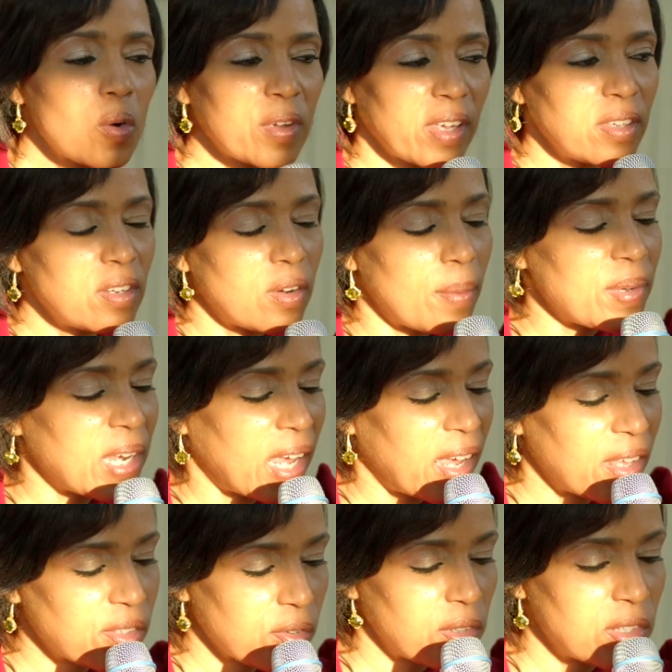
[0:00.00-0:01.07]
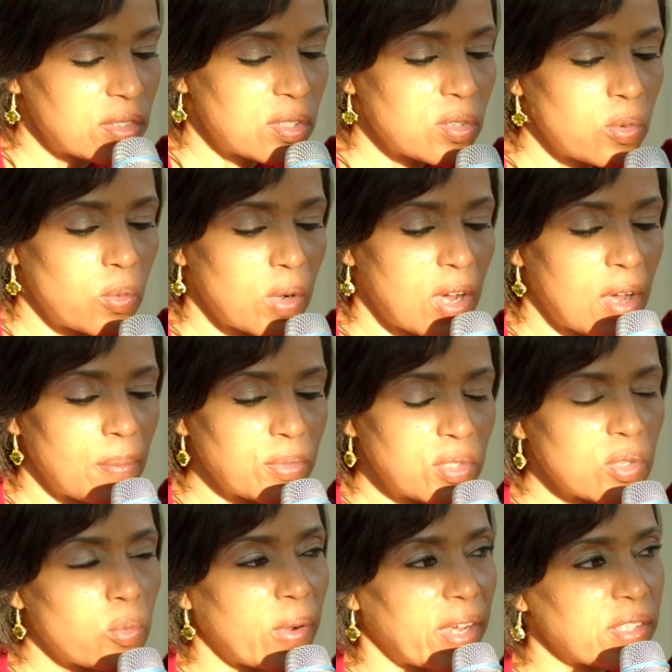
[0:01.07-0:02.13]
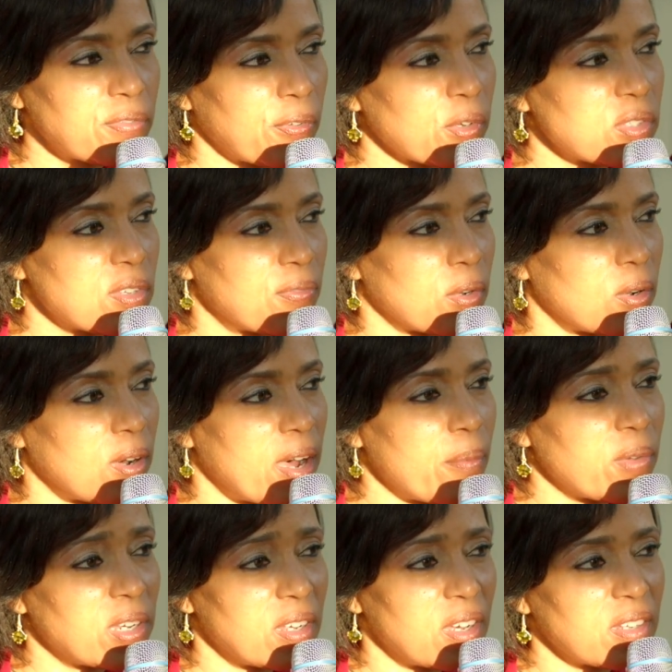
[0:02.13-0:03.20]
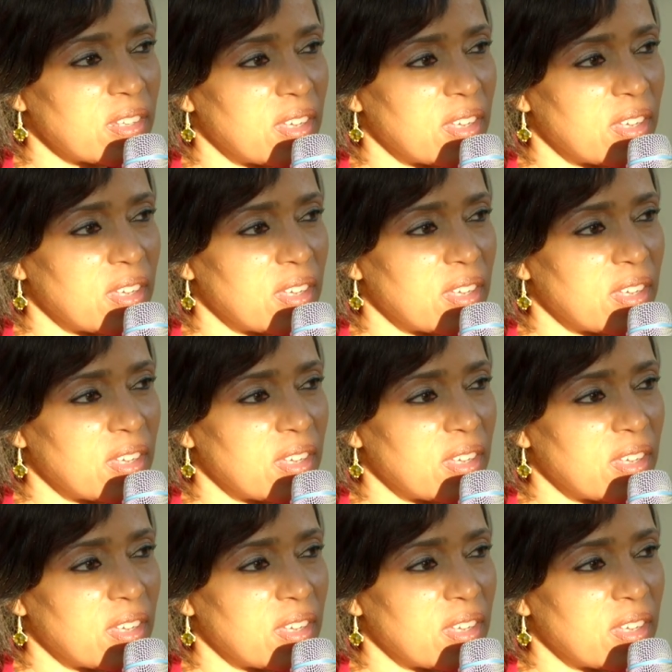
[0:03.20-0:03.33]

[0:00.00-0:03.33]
Okay, you know, I'm going to answer it in two ways. First of all, I want to,